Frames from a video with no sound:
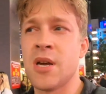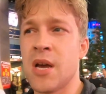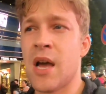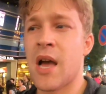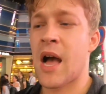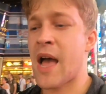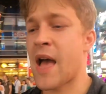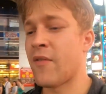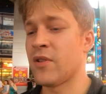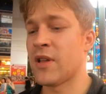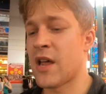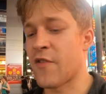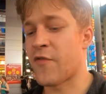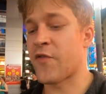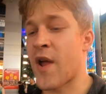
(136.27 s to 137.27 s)
I have a lot
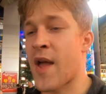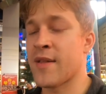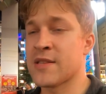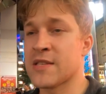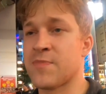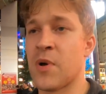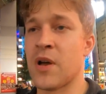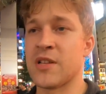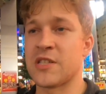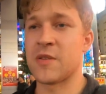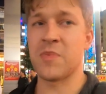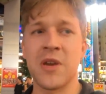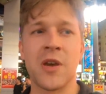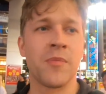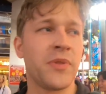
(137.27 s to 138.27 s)
of friends, but to
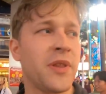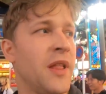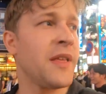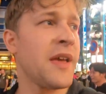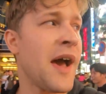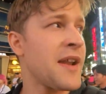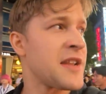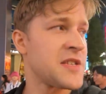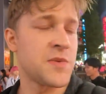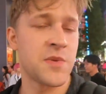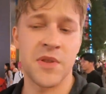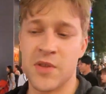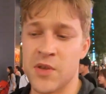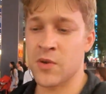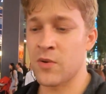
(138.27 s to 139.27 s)
be completely honest
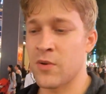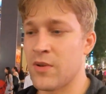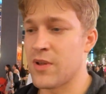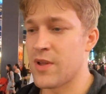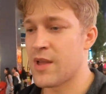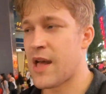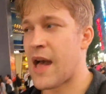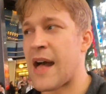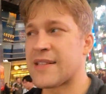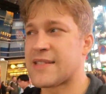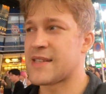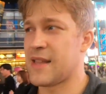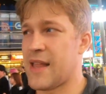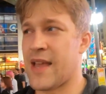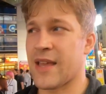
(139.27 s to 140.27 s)
with you, I'd say
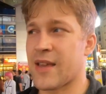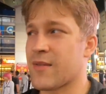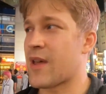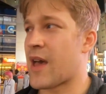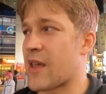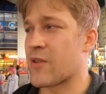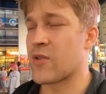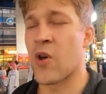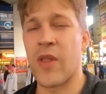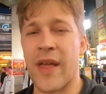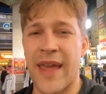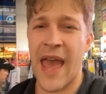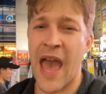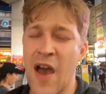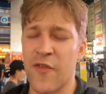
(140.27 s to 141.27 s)
like, I don't know, like
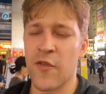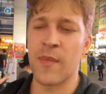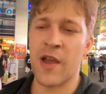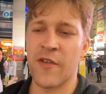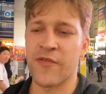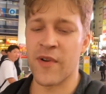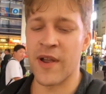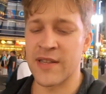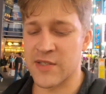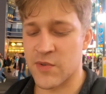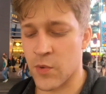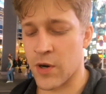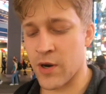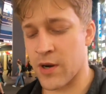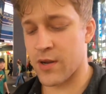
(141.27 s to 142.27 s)
half of my friends
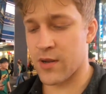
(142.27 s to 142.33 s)
were